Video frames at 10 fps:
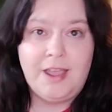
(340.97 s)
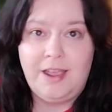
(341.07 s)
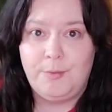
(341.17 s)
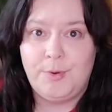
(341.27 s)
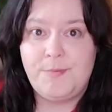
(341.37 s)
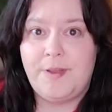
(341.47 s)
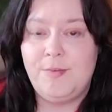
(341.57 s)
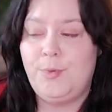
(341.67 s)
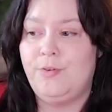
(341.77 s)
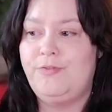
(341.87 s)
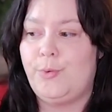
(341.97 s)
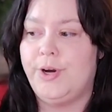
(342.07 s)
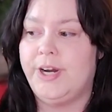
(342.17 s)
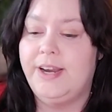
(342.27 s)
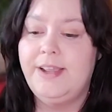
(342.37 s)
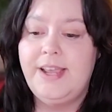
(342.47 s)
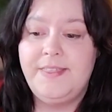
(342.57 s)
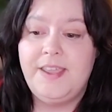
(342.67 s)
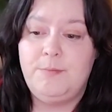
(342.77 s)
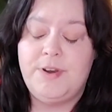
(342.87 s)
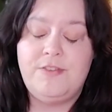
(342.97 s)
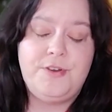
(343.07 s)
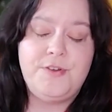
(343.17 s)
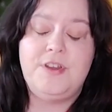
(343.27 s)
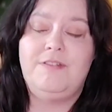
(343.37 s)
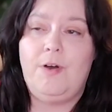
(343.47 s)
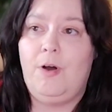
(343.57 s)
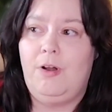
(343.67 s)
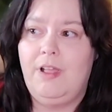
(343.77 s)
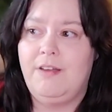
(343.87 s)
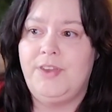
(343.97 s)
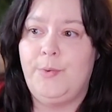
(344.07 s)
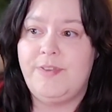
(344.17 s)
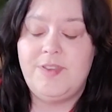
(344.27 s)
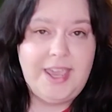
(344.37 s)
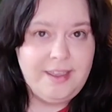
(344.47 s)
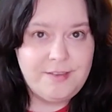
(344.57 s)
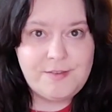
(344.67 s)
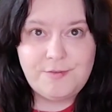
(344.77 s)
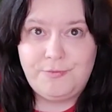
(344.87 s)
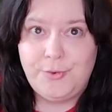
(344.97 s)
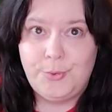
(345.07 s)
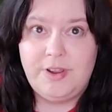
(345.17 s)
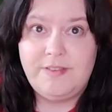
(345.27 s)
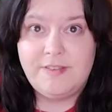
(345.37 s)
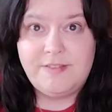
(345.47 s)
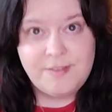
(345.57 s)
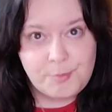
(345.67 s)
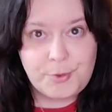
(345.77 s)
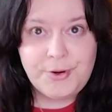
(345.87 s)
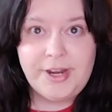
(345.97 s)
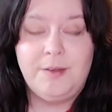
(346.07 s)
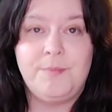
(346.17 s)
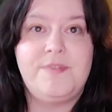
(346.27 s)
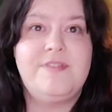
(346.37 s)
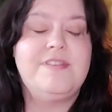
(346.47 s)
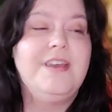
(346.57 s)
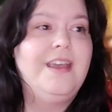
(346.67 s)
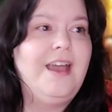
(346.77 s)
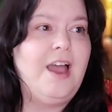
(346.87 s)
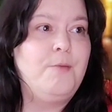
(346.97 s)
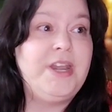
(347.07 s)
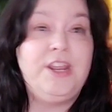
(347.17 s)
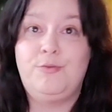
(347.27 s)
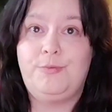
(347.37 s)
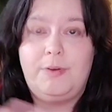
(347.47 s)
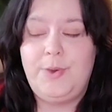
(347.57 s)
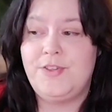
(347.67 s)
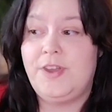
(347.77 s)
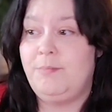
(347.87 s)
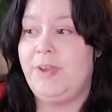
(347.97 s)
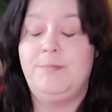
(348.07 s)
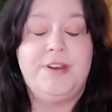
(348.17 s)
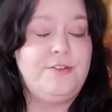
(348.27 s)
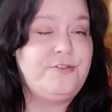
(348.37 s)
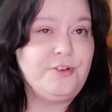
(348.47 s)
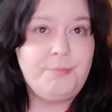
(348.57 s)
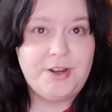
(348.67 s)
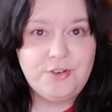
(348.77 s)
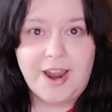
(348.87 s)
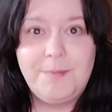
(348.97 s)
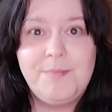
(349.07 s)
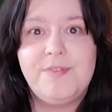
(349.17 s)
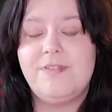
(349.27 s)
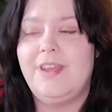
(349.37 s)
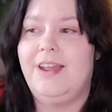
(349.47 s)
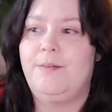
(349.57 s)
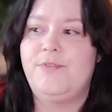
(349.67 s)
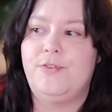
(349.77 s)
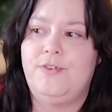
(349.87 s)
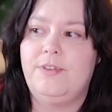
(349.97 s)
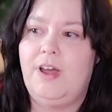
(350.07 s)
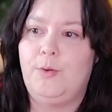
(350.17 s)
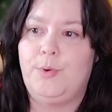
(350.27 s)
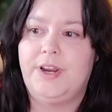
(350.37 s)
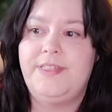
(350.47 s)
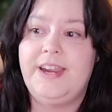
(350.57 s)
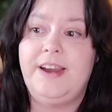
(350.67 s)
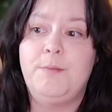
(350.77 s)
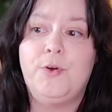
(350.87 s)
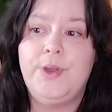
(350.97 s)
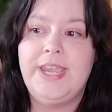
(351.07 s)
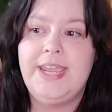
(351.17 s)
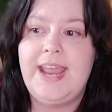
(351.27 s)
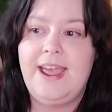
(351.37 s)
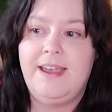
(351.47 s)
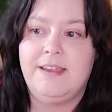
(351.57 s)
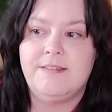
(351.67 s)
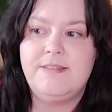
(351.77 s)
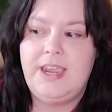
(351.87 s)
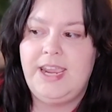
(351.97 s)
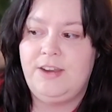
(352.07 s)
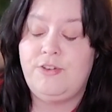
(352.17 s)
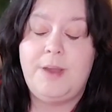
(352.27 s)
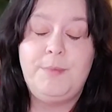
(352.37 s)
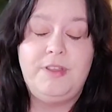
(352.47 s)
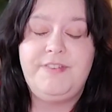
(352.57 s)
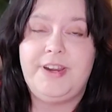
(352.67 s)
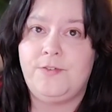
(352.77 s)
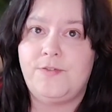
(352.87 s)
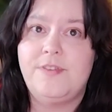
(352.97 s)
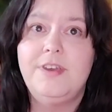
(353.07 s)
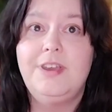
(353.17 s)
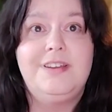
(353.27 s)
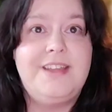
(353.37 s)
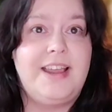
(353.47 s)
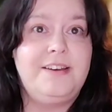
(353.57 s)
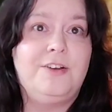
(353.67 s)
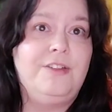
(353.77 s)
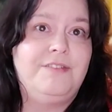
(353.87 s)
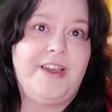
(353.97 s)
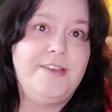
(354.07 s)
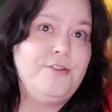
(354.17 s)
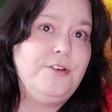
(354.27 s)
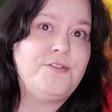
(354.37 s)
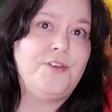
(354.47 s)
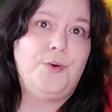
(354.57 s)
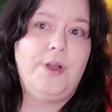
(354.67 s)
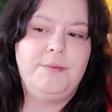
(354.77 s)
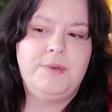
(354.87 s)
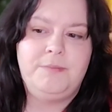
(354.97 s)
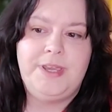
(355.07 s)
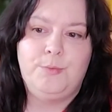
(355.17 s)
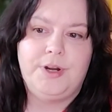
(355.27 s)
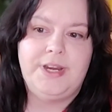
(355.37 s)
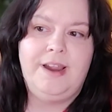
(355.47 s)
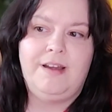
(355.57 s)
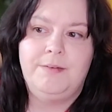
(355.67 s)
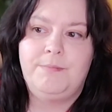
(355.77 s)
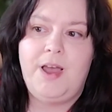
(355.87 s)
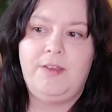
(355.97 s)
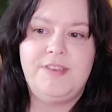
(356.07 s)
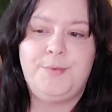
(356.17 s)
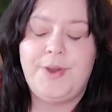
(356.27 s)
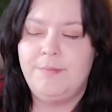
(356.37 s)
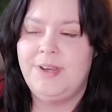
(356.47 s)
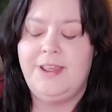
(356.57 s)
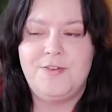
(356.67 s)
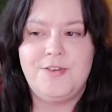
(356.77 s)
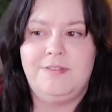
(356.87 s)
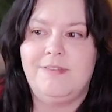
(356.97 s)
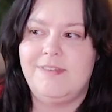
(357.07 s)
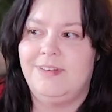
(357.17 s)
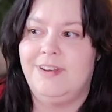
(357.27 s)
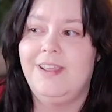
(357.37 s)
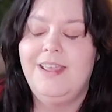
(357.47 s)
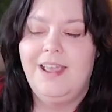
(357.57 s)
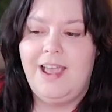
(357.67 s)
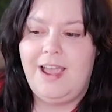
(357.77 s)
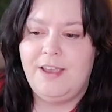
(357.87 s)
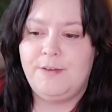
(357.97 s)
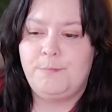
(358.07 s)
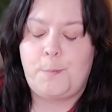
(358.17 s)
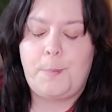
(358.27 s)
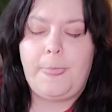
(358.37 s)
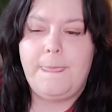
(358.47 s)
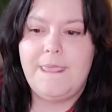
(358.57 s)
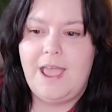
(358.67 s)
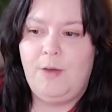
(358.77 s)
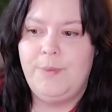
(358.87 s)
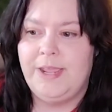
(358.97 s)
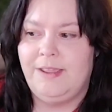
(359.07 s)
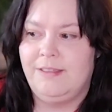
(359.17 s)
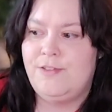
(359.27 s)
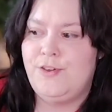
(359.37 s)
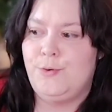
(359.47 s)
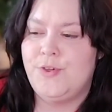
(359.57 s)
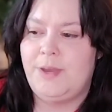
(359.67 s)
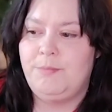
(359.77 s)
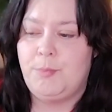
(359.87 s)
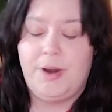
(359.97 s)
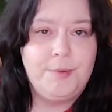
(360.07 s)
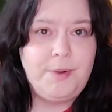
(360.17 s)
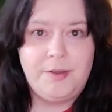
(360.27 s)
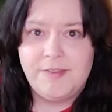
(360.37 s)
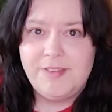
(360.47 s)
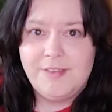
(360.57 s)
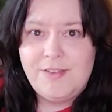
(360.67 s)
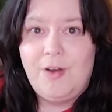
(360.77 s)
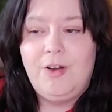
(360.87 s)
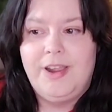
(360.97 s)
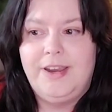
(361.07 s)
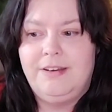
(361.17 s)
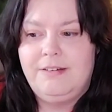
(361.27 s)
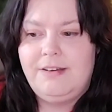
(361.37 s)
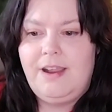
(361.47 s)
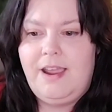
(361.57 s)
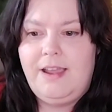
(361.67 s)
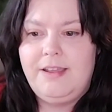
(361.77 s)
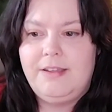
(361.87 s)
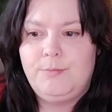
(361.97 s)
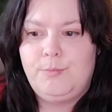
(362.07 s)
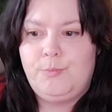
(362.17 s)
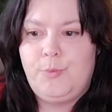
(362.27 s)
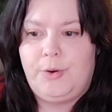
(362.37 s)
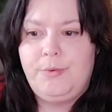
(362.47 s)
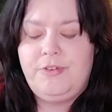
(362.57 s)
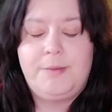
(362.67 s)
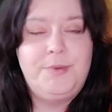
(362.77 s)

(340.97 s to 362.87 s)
responsible for the administration of all of USDA's food assistance programs, many of which can be administered by tribes. So there's a lot of work there. And I'm going in as a tribal affairs technical advisor. So I'm going to be working on policy recommendations and helping to shape department policies on work with tribal